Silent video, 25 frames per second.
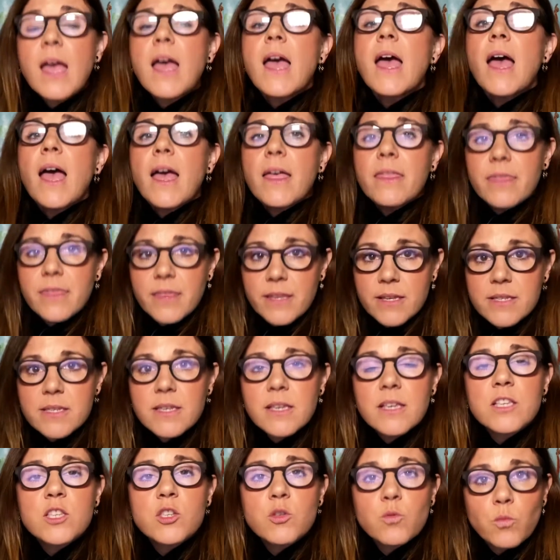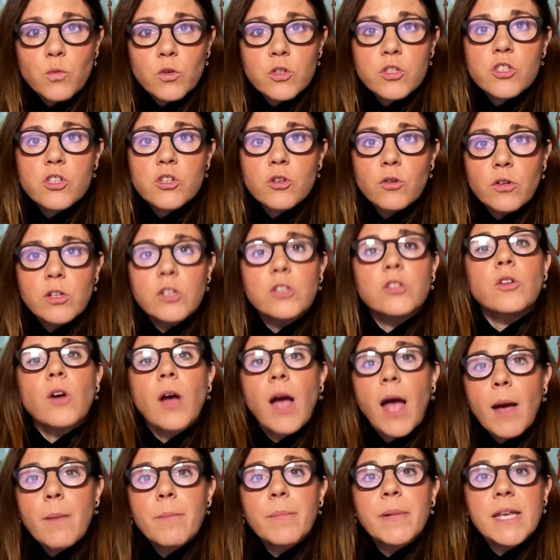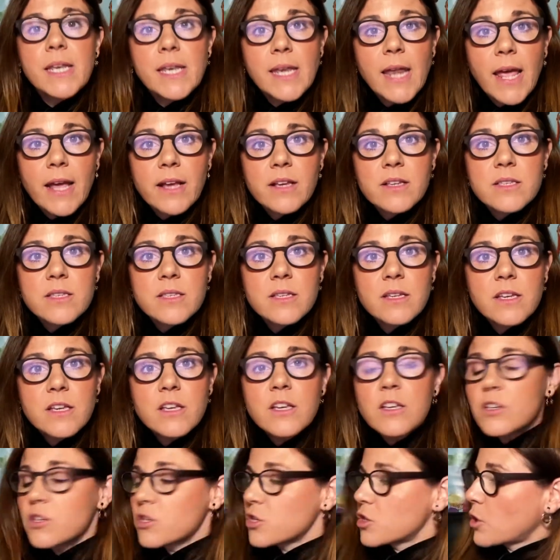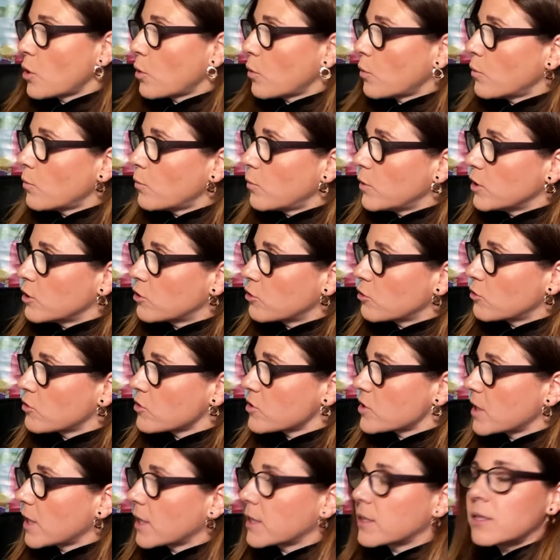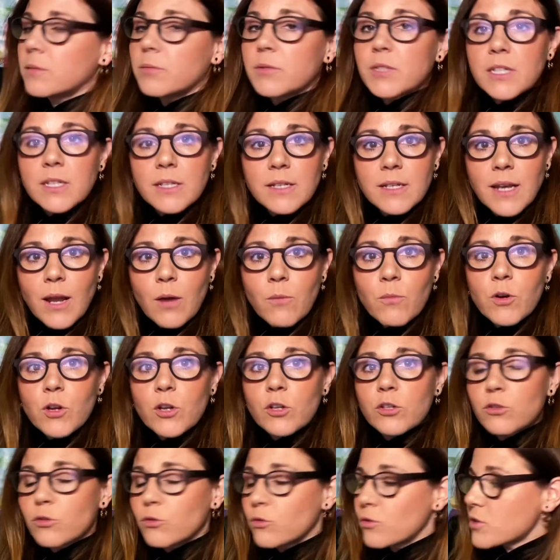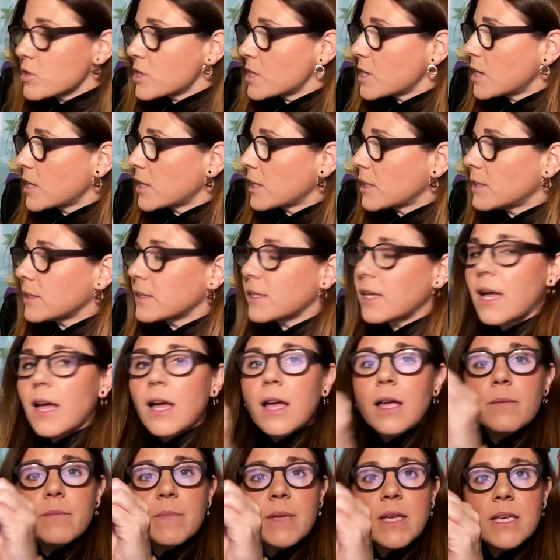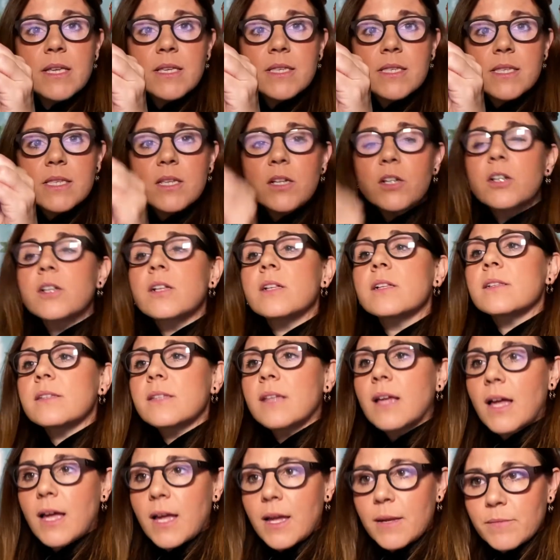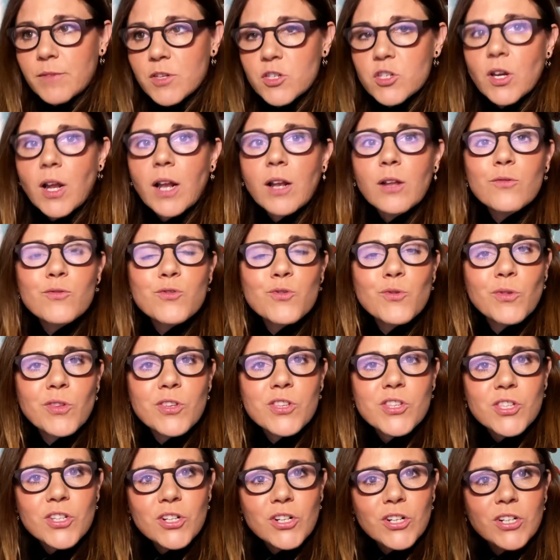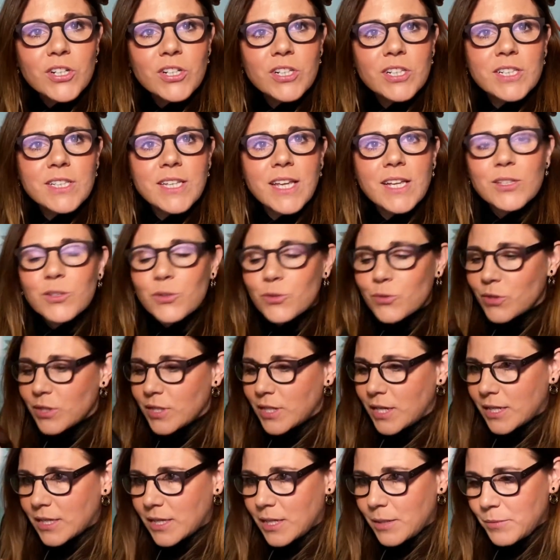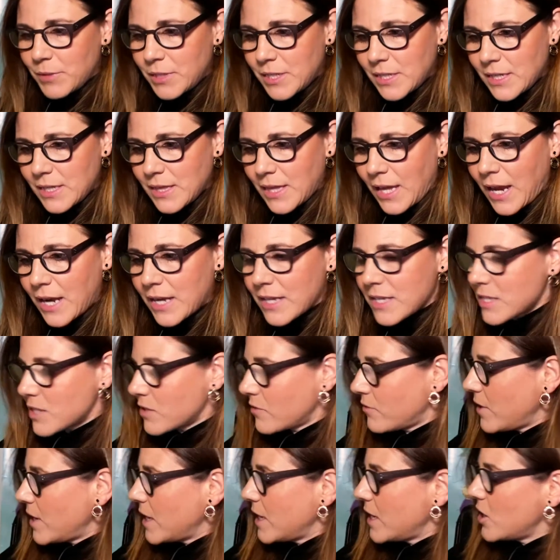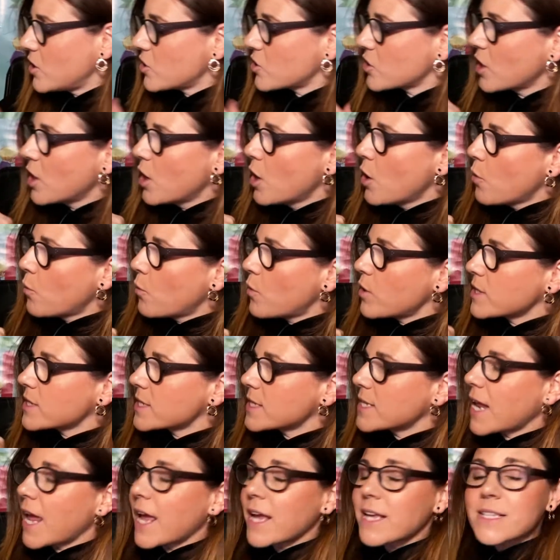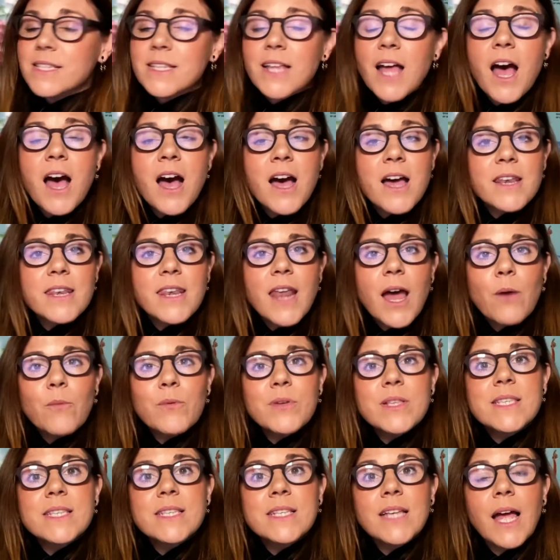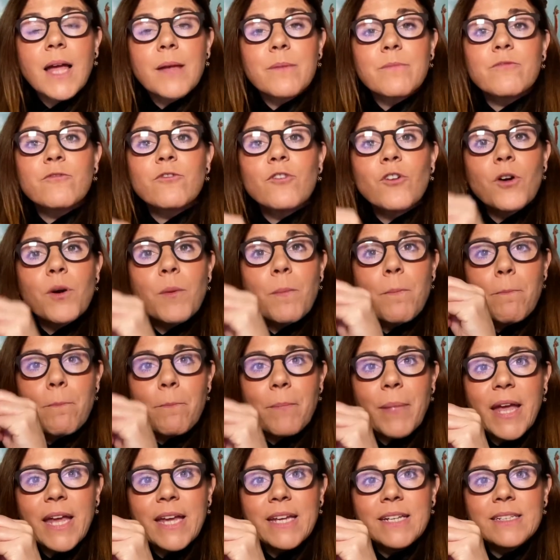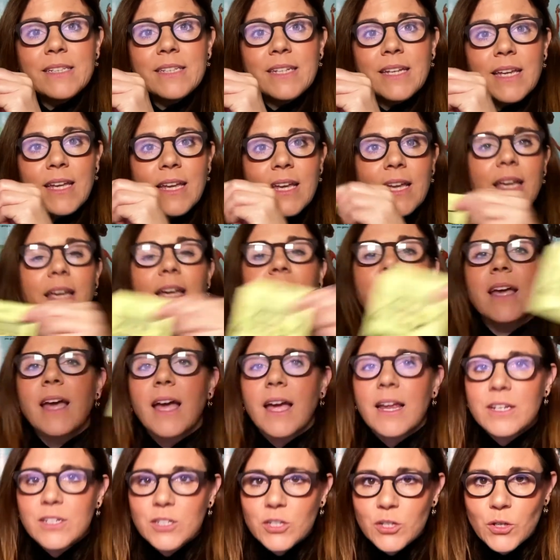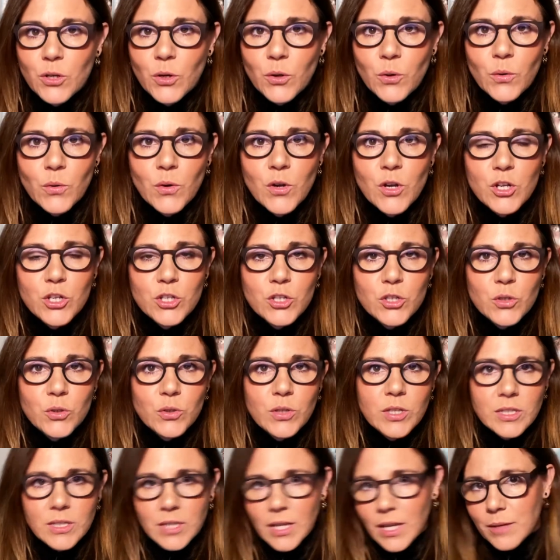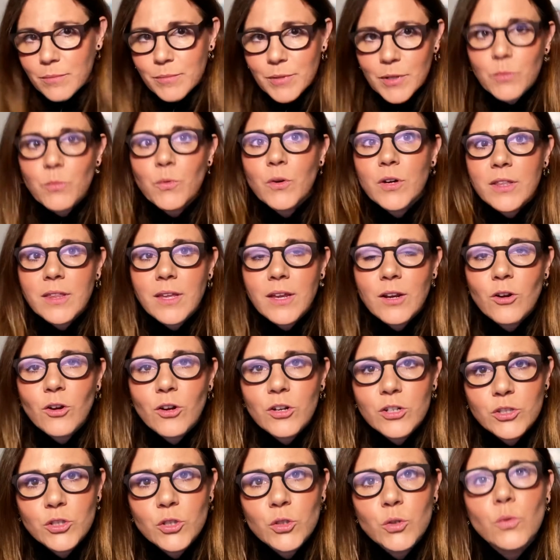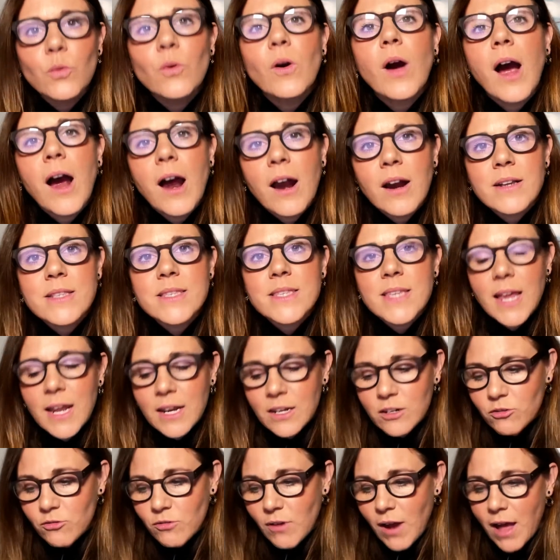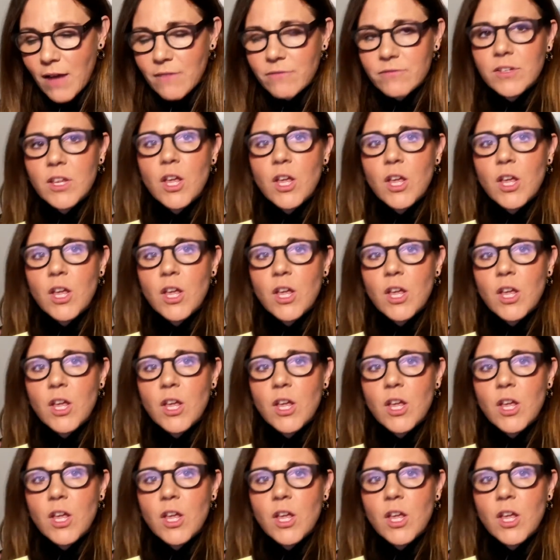and this is what's going to happen next. So we introduce the activity. Now we're going to do circle time. Circle time, the child goes to the circle, they do the activity, that is finished. What's next? Now it's time for painting, and you go to the table where they're going to do arts and crafts.